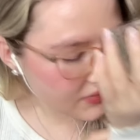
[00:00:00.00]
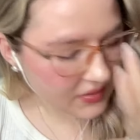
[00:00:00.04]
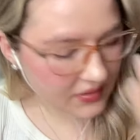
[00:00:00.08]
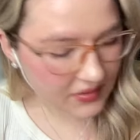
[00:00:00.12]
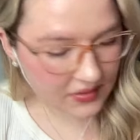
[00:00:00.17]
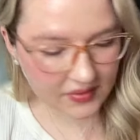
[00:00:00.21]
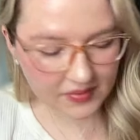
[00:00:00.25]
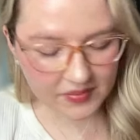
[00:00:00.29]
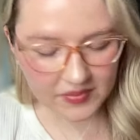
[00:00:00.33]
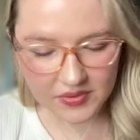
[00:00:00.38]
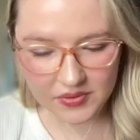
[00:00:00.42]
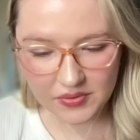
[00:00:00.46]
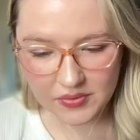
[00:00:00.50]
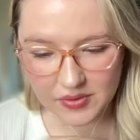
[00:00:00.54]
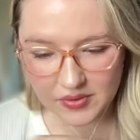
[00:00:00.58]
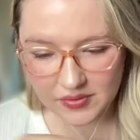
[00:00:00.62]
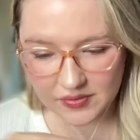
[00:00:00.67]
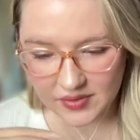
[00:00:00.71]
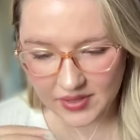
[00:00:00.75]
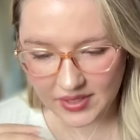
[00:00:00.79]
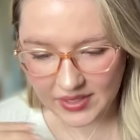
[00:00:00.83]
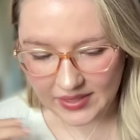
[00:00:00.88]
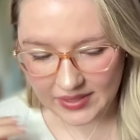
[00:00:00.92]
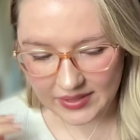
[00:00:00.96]
some sort
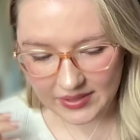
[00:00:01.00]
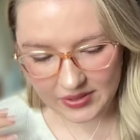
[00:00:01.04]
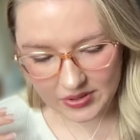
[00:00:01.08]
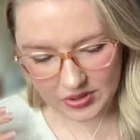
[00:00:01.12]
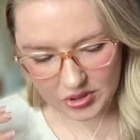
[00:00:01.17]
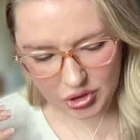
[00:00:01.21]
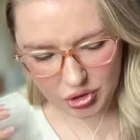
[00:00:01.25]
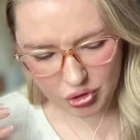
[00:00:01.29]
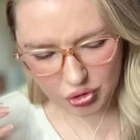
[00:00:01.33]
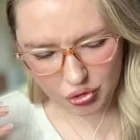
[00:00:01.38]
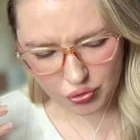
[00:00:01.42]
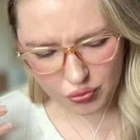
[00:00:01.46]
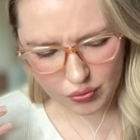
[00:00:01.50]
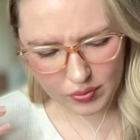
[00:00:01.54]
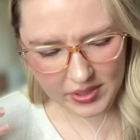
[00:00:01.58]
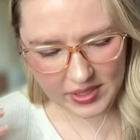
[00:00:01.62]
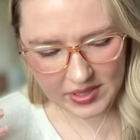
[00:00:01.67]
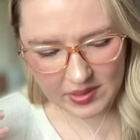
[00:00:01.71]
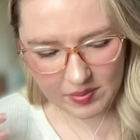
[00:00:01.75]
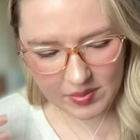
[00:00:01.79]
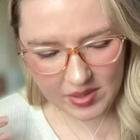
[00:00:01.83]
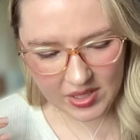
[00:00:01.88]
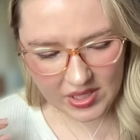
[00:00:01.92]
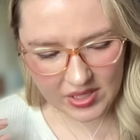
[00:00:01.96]
of like
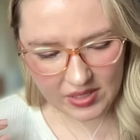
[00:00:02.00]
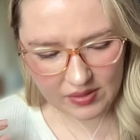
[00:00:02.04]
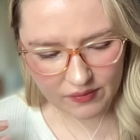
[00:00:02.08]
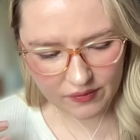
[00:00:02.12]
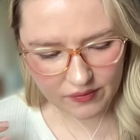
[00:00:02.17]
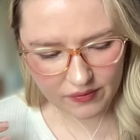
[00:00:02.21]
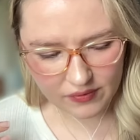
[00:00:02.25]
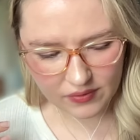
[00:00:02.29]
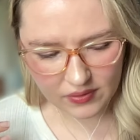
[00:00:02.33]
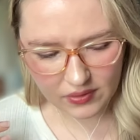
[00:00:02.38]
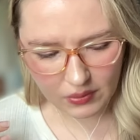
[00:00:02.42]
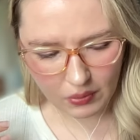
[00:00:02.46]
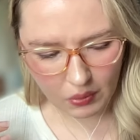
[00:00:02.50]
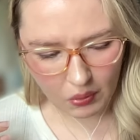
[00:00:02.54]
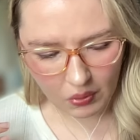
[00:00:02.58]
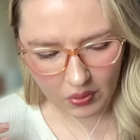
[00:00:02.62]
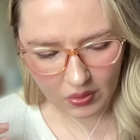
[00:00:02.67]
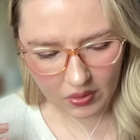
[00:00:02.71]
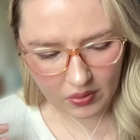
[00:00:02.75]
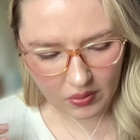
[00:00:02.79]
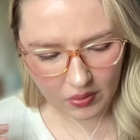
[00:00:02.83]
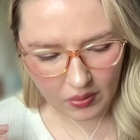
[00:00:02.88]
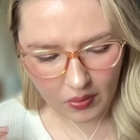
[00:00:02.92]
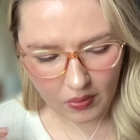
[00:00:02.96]
creamy
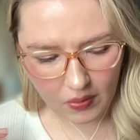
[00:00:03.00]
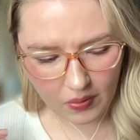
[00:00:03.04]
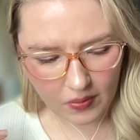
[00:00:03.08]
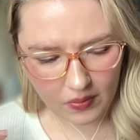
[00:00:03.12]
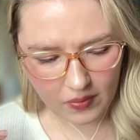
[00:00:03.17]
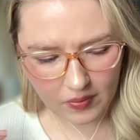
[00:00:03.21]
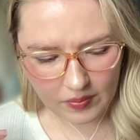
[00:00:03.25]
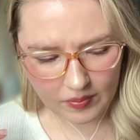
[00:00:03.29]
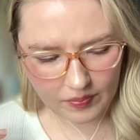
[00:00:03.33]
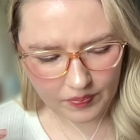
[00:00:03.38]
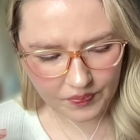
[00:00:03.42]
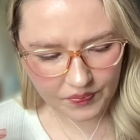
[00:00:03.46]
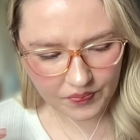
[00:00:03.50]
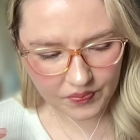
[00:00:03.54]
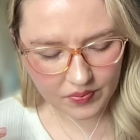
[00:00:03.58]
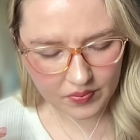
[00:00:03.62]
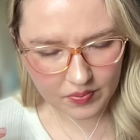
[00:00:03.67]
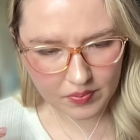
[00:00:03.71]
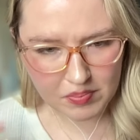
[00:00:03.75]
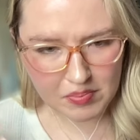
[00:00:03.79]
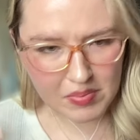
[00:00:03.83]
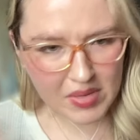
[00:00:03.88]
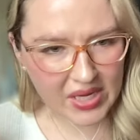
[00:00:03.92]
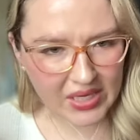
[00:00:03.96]
floral
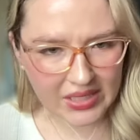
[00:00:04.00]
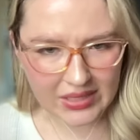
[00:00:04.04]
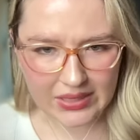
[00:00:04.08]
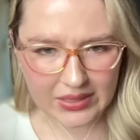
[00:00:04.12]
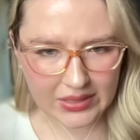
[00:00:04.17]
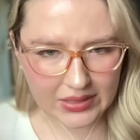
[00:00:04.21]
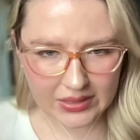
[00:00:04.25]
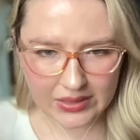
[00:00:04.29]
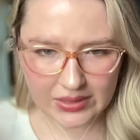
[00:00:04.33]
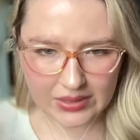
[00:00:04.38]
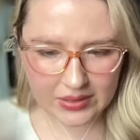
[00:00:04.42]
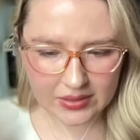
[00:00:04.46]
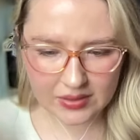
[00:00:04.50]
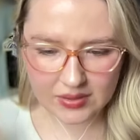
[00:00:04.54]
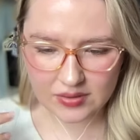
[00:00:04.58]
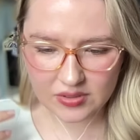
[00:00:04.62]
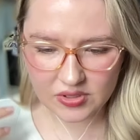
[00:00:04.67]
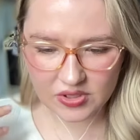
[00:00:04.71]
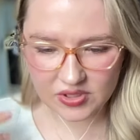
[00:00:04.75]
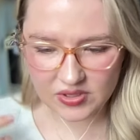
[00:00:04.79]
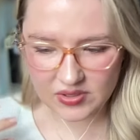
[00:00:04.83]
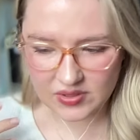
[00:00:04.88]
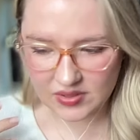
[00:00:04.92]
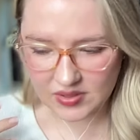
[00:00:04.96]
mix,
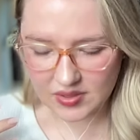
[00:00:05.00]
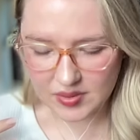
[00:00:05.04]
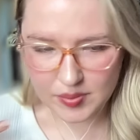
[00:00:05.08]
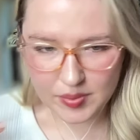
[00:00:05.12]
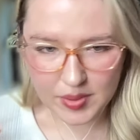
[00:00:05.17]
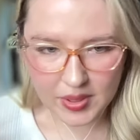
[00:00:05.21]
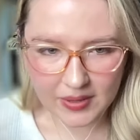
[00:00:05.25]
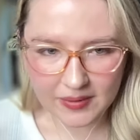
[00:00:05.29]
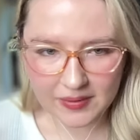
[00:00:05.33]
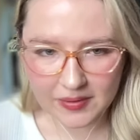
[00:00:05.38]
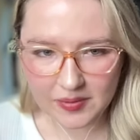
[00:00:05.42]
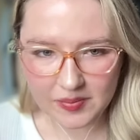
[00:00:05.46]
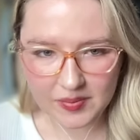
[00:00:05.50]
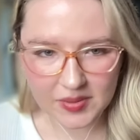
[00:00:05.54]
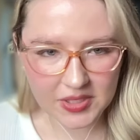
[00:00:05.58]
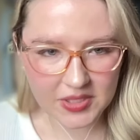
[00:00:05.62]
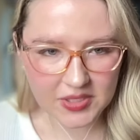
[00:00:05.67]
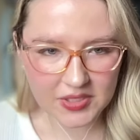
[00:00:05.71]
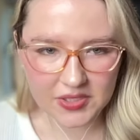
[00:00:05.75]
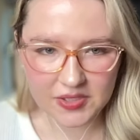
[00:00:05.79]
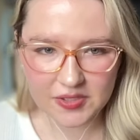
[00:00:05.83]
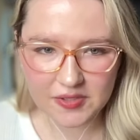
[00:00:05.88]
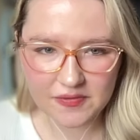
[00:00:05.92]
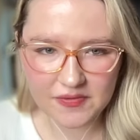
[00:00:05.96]
just
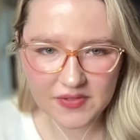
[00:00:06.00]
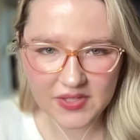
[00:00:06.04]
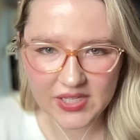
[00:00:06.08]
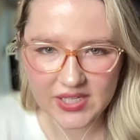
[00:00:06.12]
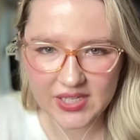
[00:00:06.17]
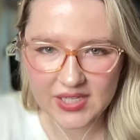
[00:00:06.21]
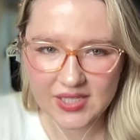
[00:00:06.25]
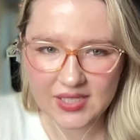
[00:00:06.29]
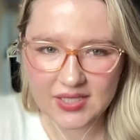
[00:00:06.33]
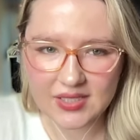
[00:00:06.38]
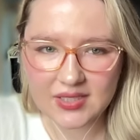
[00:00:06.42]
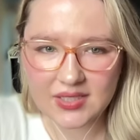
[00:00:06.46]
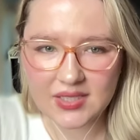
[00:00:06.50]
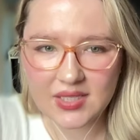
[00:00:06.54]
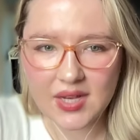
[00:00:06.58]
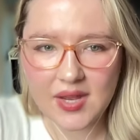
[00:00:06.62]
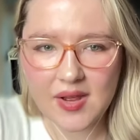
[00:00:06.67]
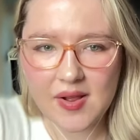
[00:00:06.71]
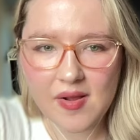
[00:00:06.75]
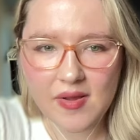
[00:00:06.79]
amalgamation of things.